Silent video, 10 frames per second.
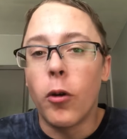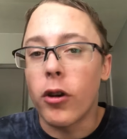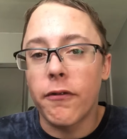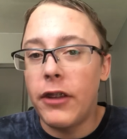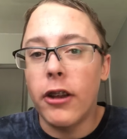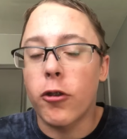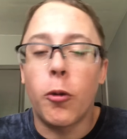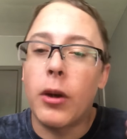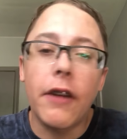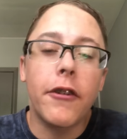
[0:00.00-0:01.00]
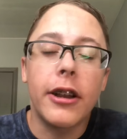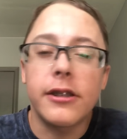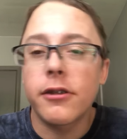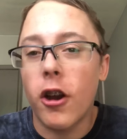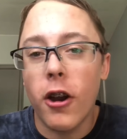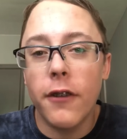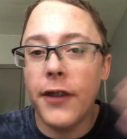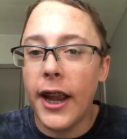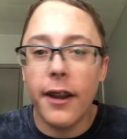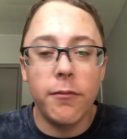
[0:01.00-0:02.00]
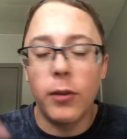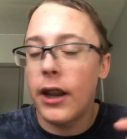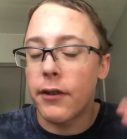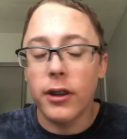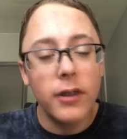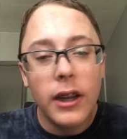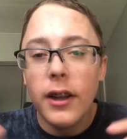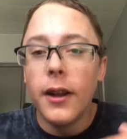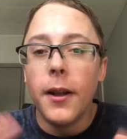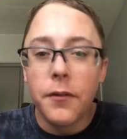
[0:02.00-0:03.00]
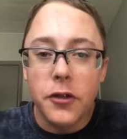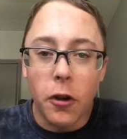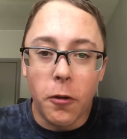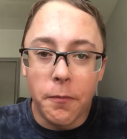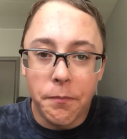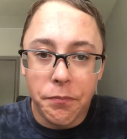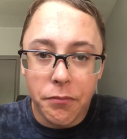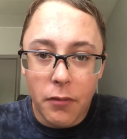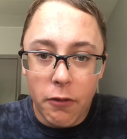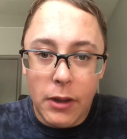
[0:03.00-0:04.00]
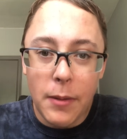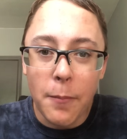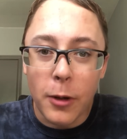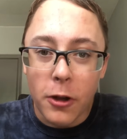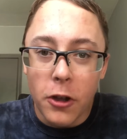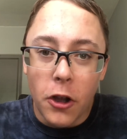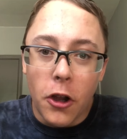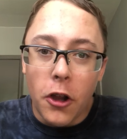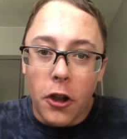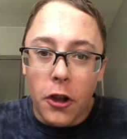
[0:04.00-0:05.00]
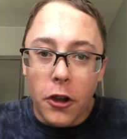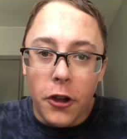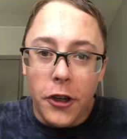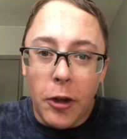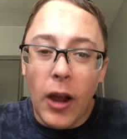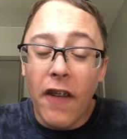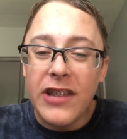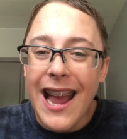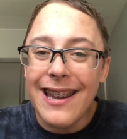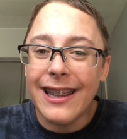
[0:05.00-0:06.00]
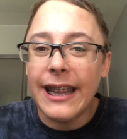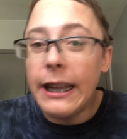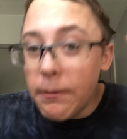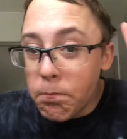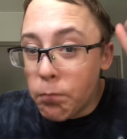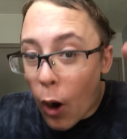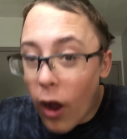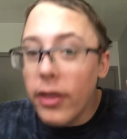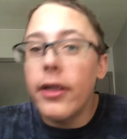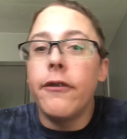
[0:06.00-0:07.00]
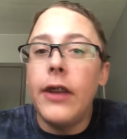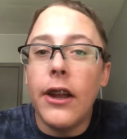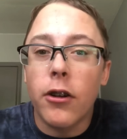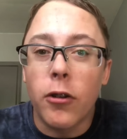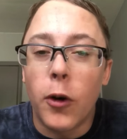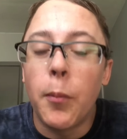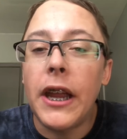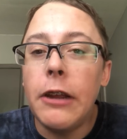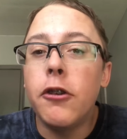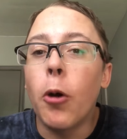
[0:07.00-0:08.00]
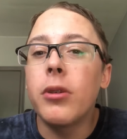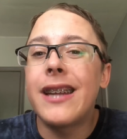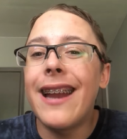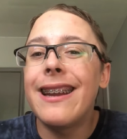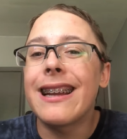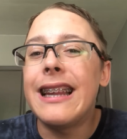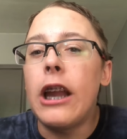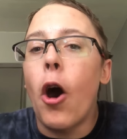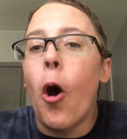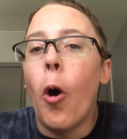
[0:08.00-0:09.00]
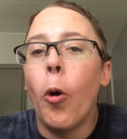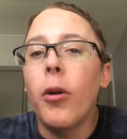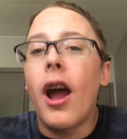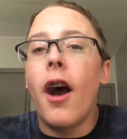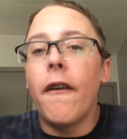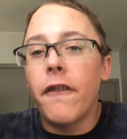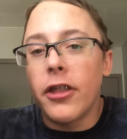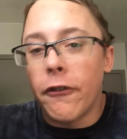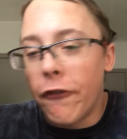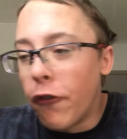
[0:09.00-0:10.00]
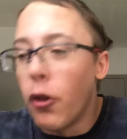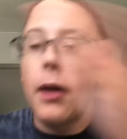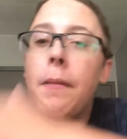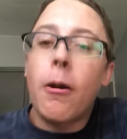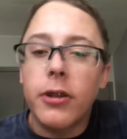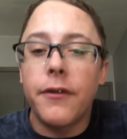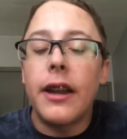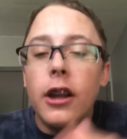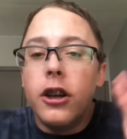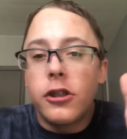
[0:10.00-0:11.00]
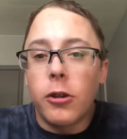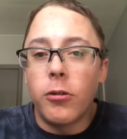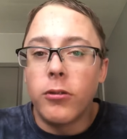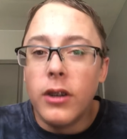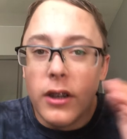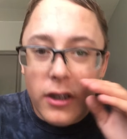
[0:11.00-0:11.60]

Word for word: or vehicle, whatever it is, car, van, whatever. So remember, you have technically bought the vehicle, but you don't technically own the full amount of it. So